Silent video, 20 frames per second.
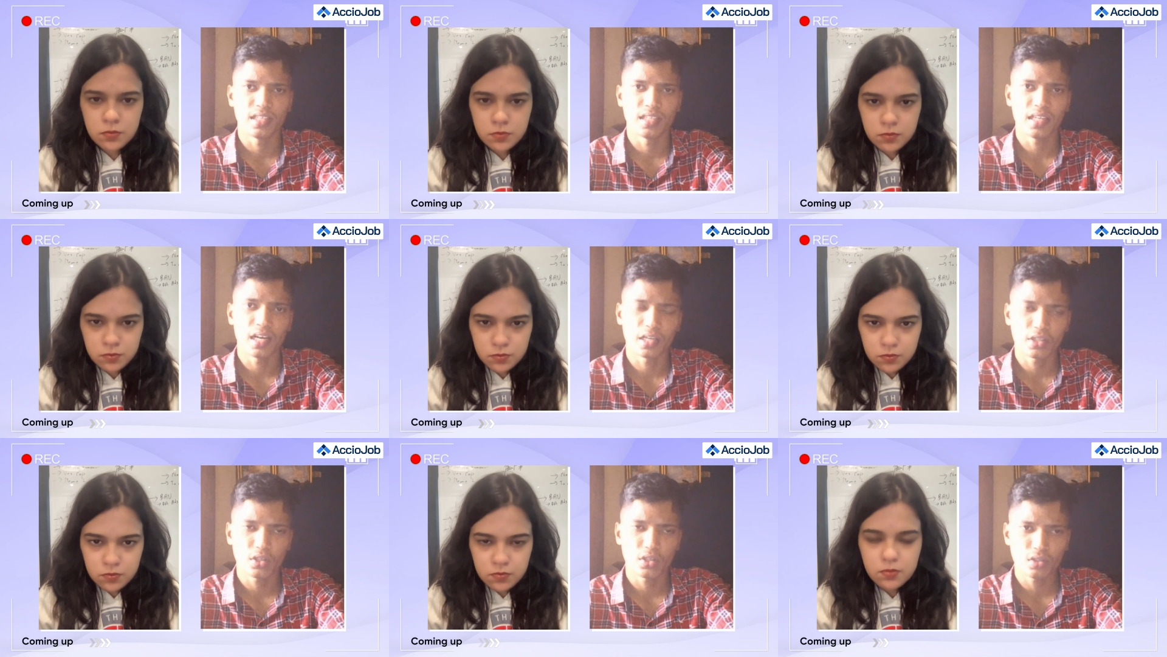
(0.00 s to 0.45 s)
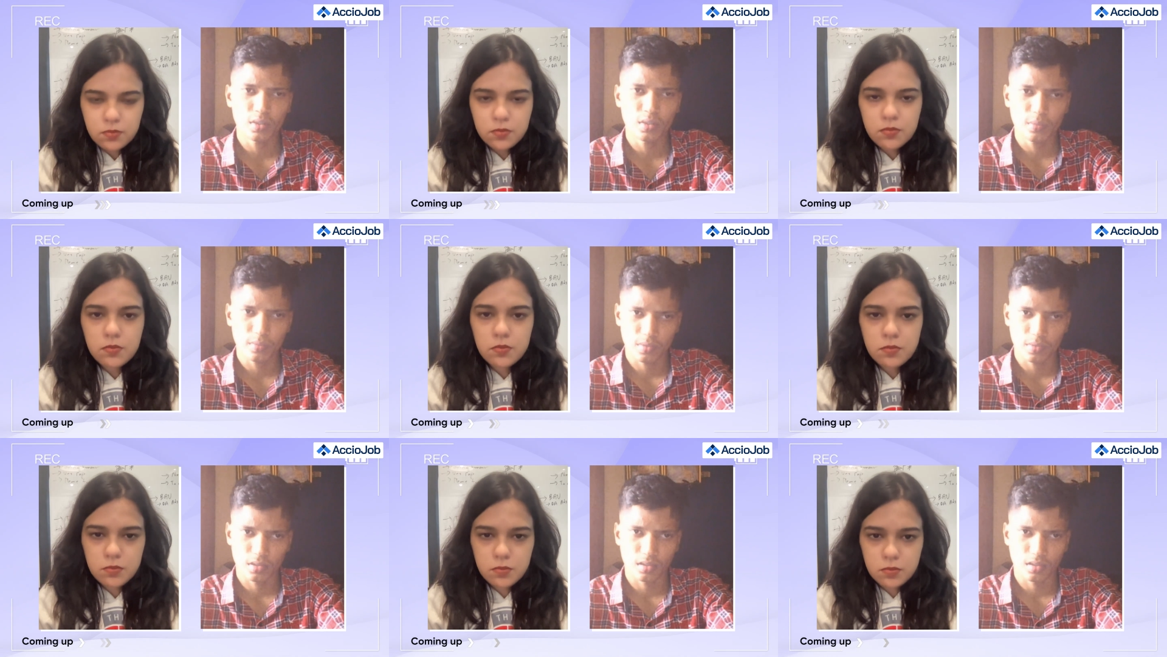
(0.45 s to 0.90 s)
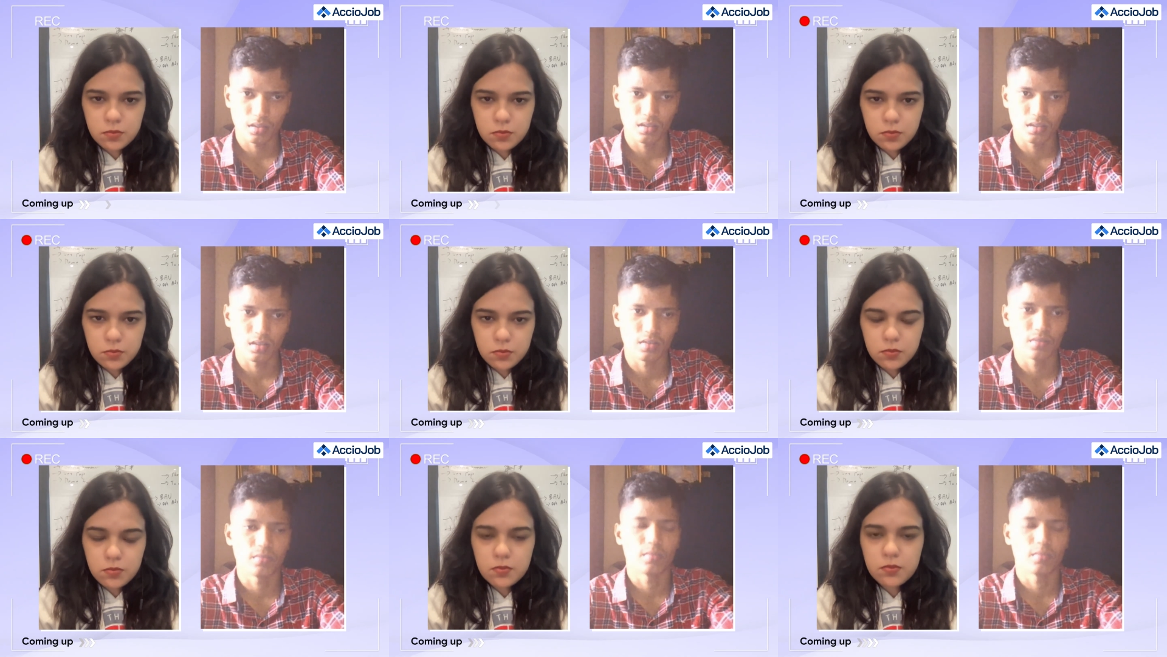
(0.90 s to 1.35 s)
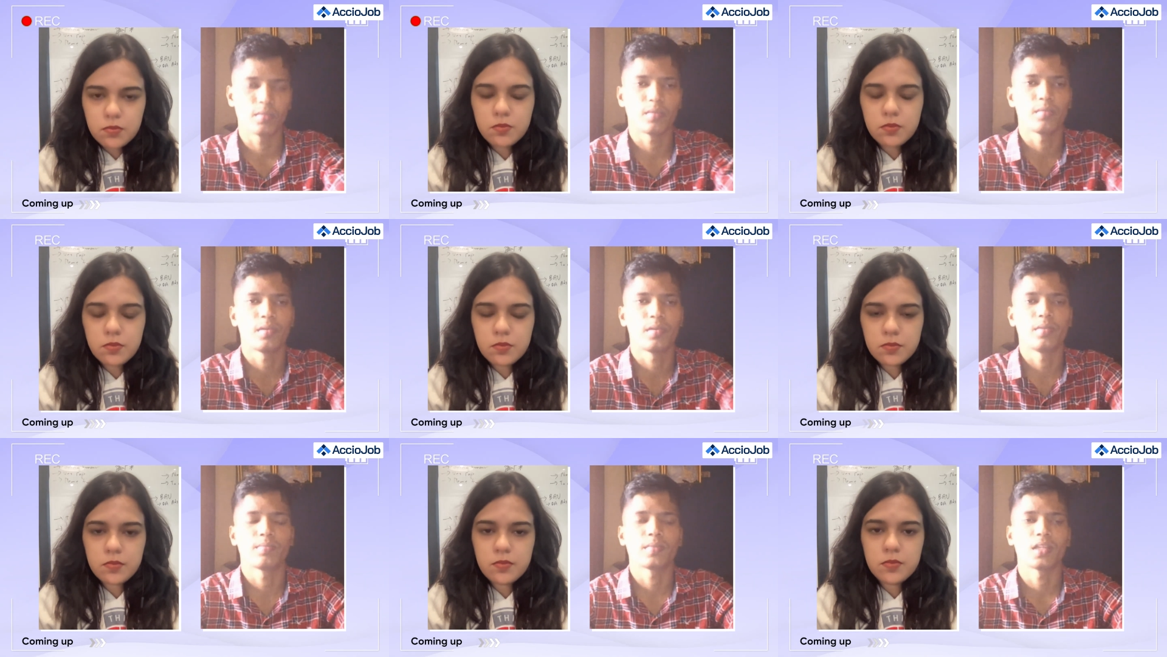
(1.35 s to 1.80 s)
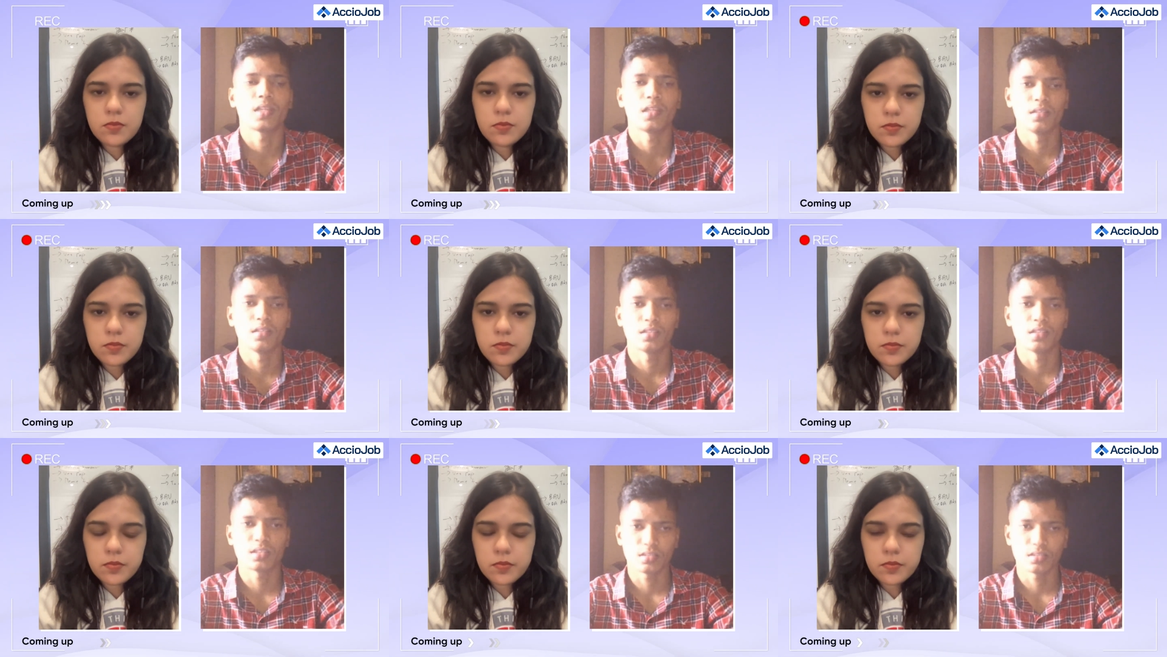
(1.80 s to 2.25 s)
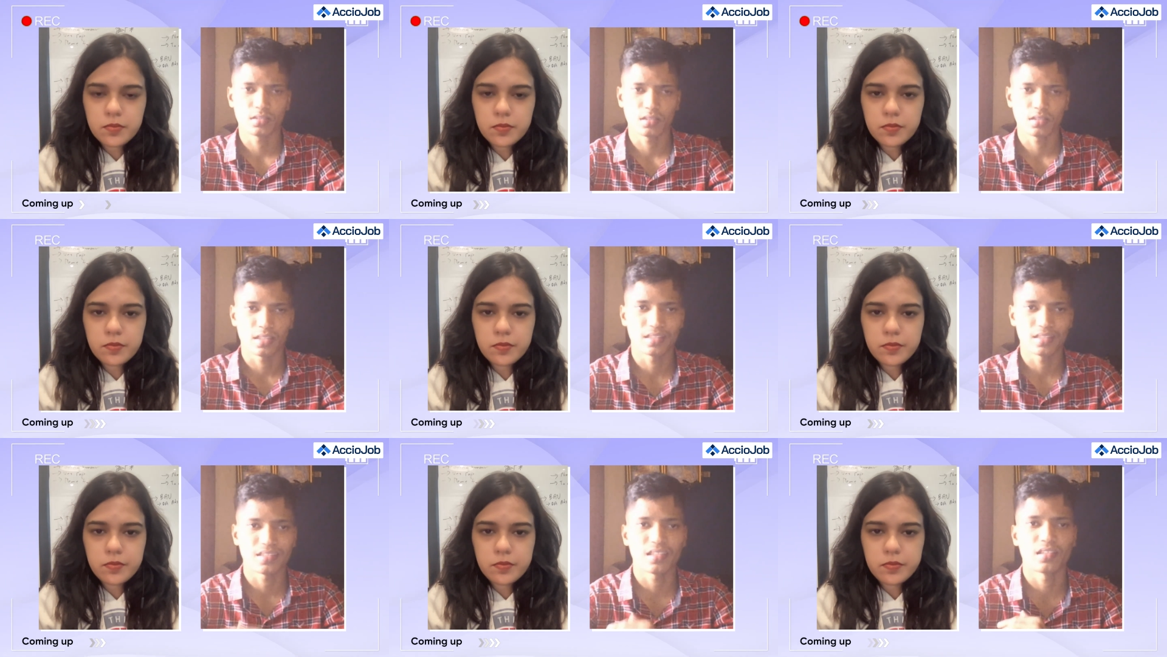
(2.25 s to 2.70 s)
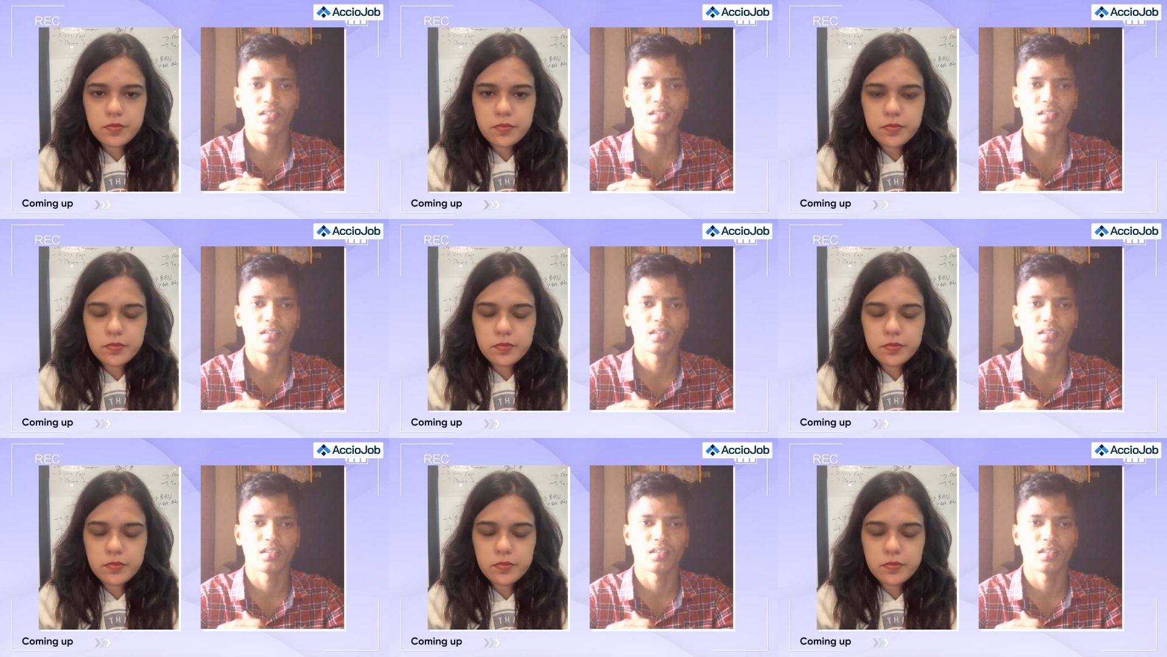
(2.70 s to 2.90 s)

Speaker 1: AccioJob, uh, it's it's a